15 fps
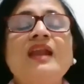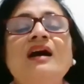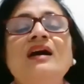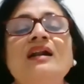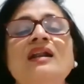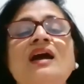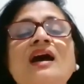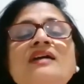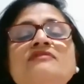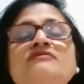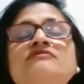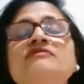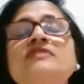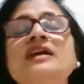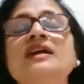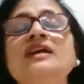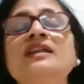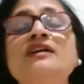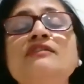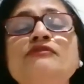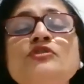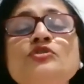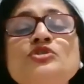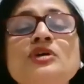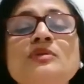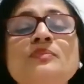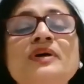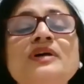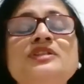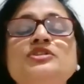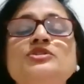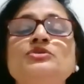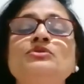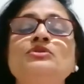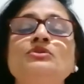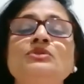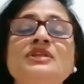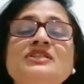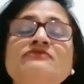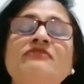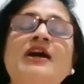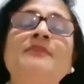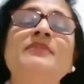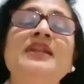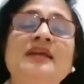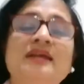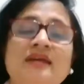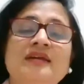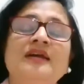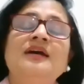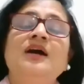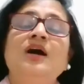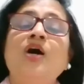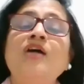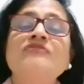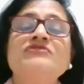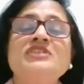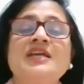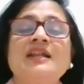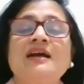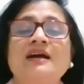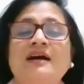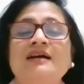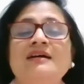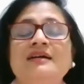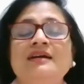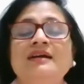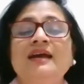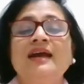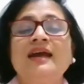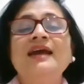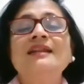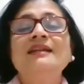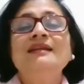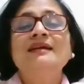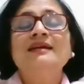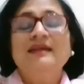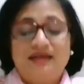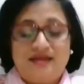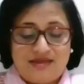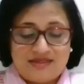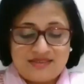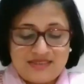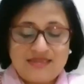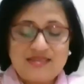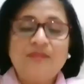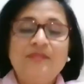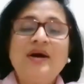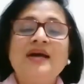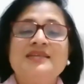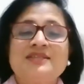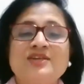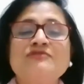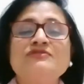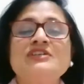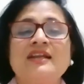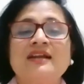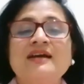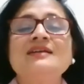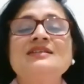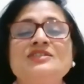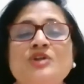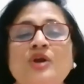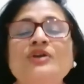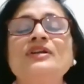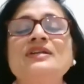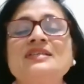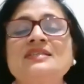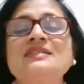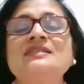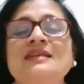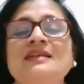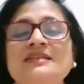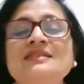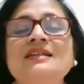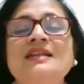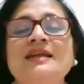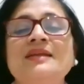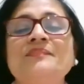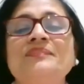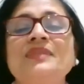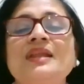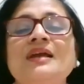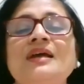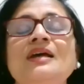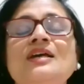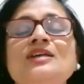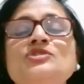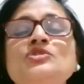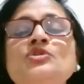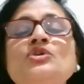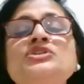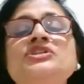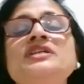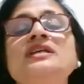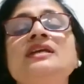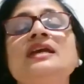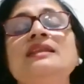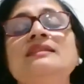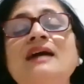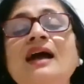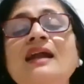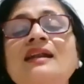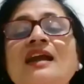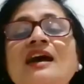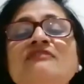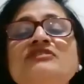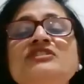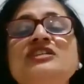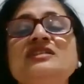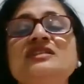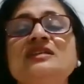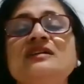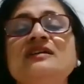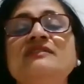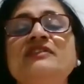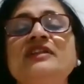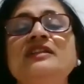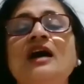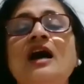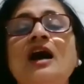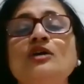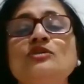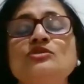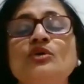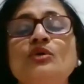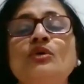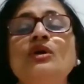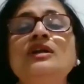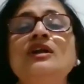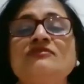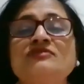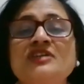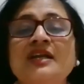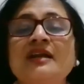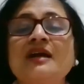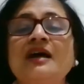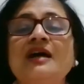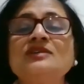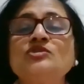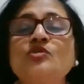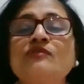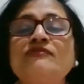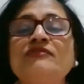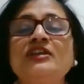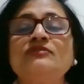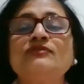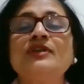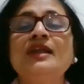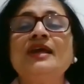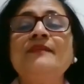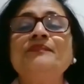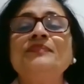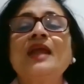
her life in her future births to this family of Janaka. And Sitama is of Janaka's daughter, isn't it? So in that life, she served in the household of Janaka so faithfully.